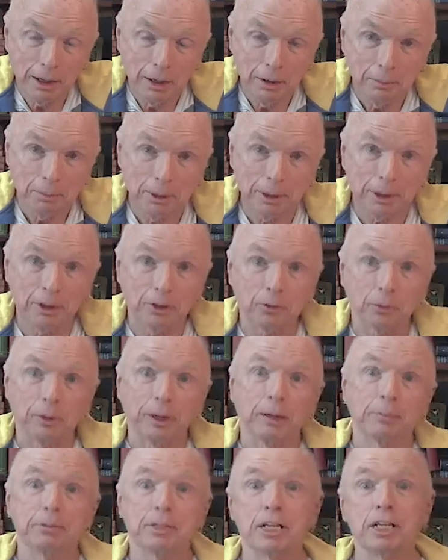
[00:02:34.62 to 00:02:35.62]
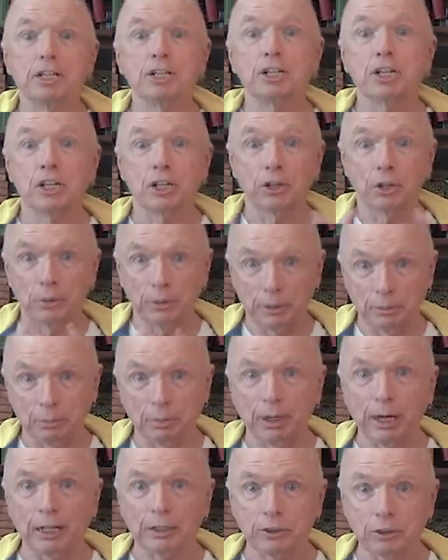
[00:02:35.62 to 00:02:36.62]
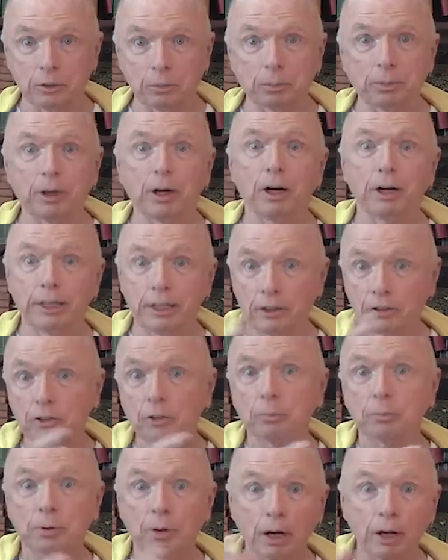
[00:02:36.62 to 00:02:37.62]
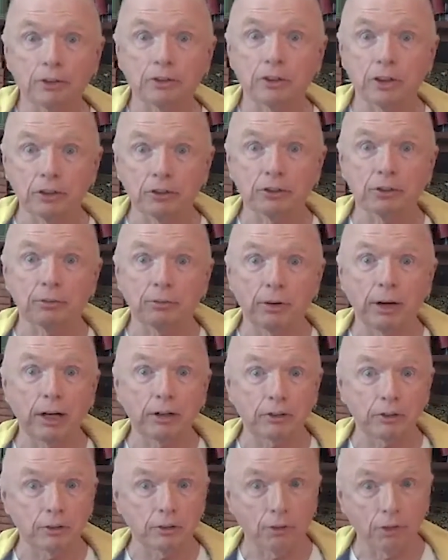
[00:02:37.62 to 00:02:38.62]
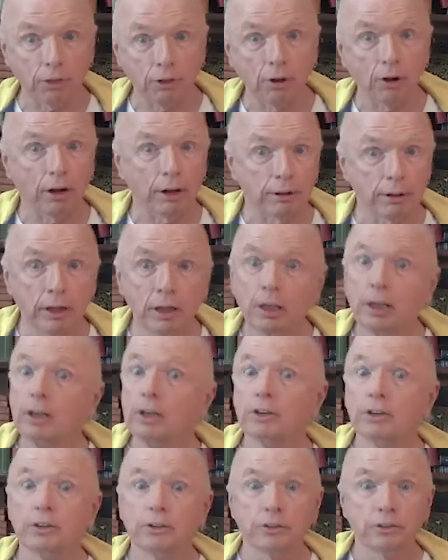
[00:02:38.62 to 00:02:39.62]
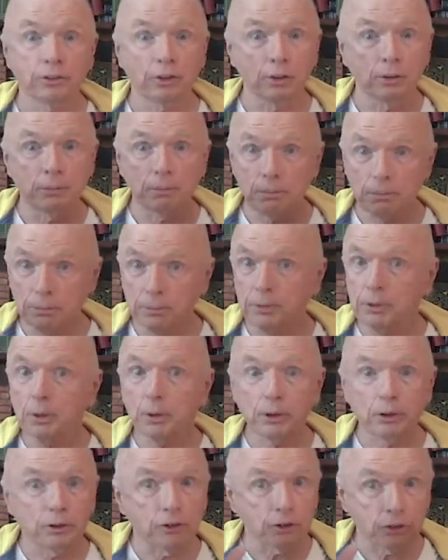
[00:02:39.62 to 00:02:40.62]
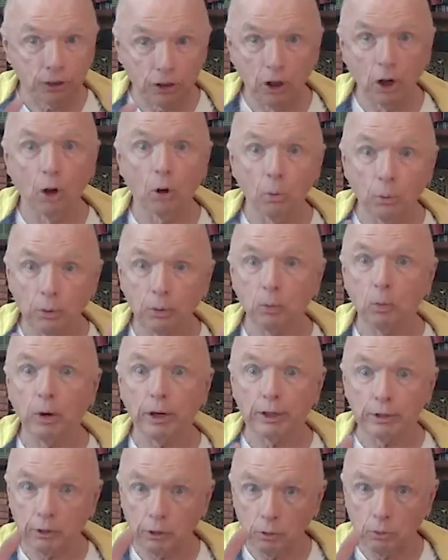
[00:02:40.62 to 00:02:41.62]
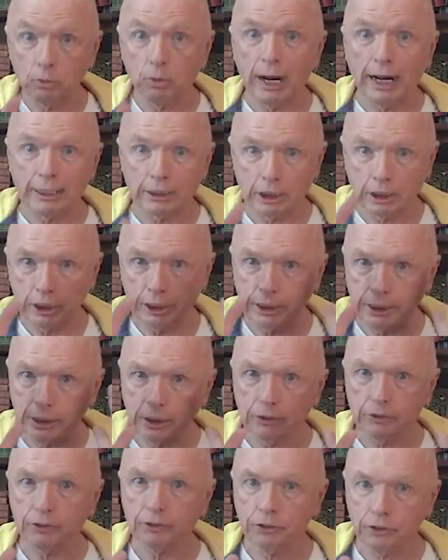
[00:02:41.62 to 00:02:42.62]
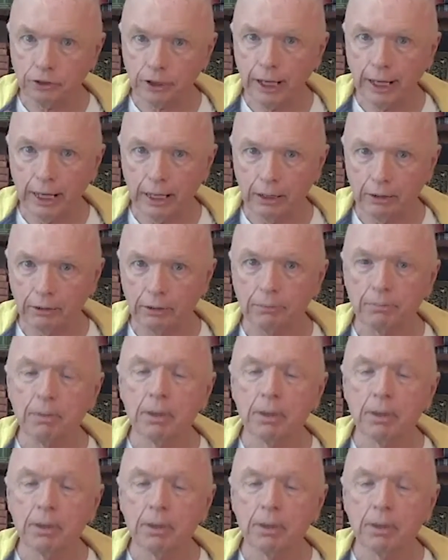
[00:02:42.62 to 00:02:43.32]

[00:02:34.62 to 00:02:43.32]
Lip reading: because what I'm teaching you in practical prayer is a process of rational thought. So you can just go with what you rationally understand.